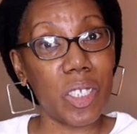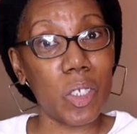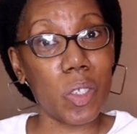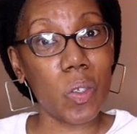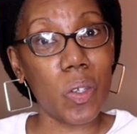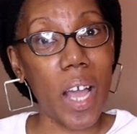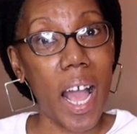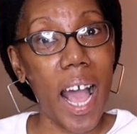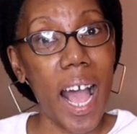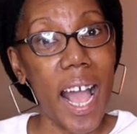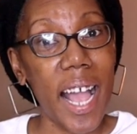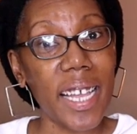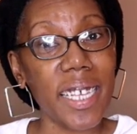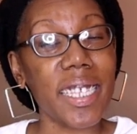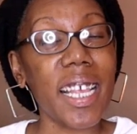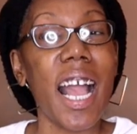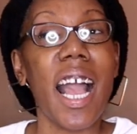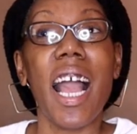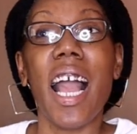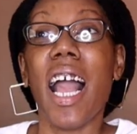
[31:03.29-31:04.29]
it, you
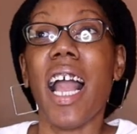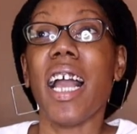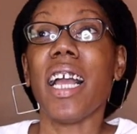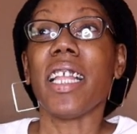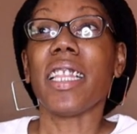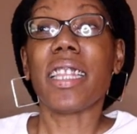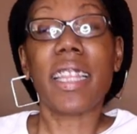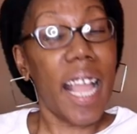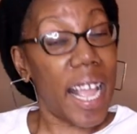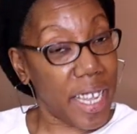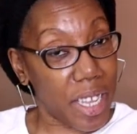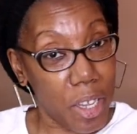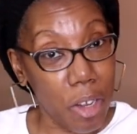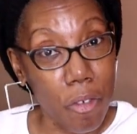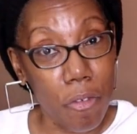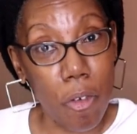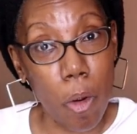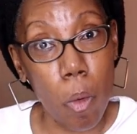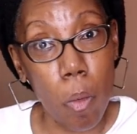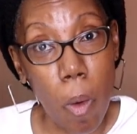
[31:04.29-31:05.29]
guys. Thank
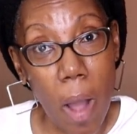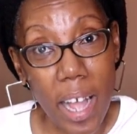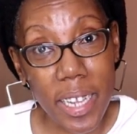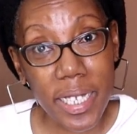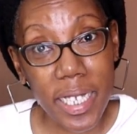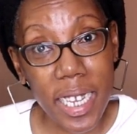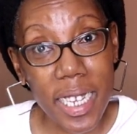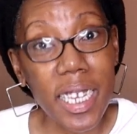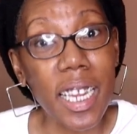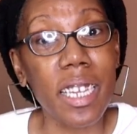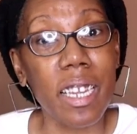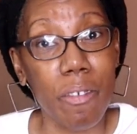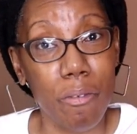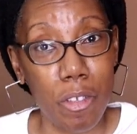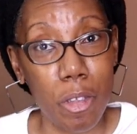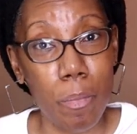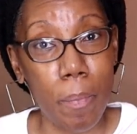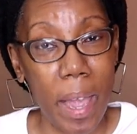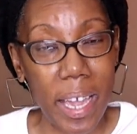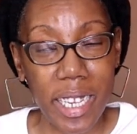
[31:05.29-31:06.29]
you for watching, and
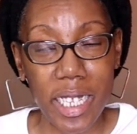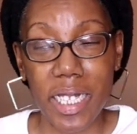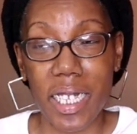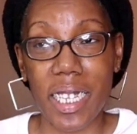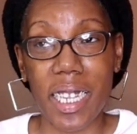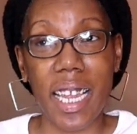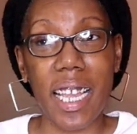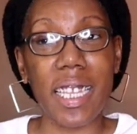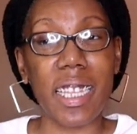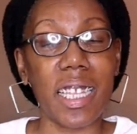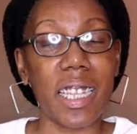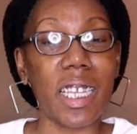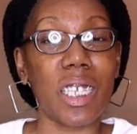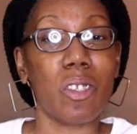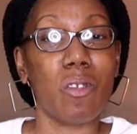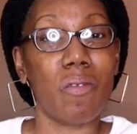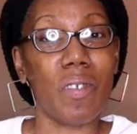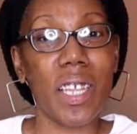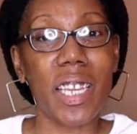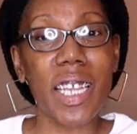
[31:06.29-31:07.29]
if you made it to the end of
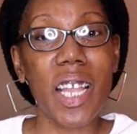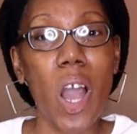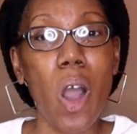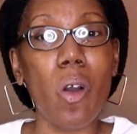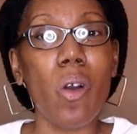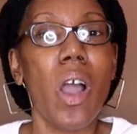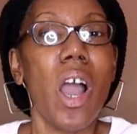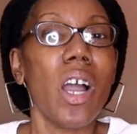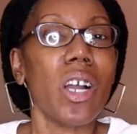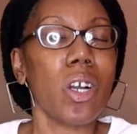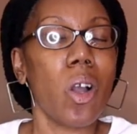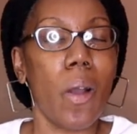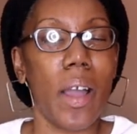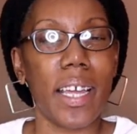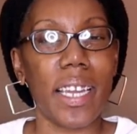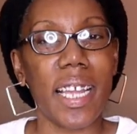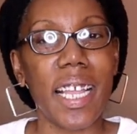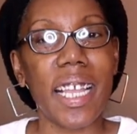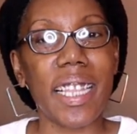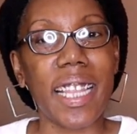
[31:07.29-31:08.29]
this video, go
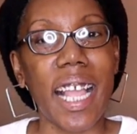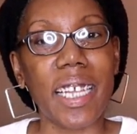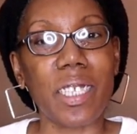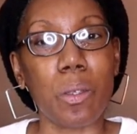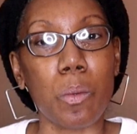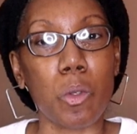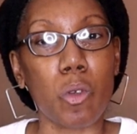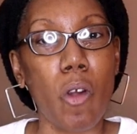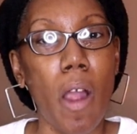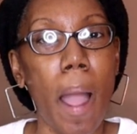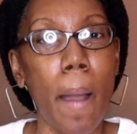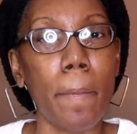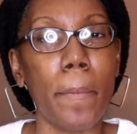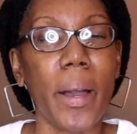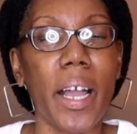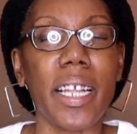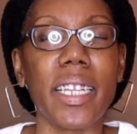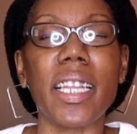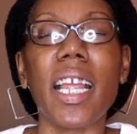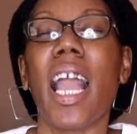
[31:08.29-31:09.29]
ahead and hit that
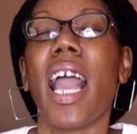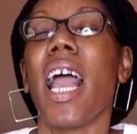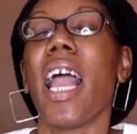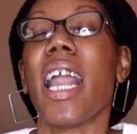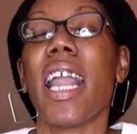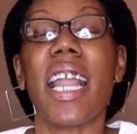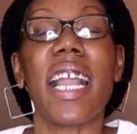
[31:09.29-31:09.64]
subscribe button.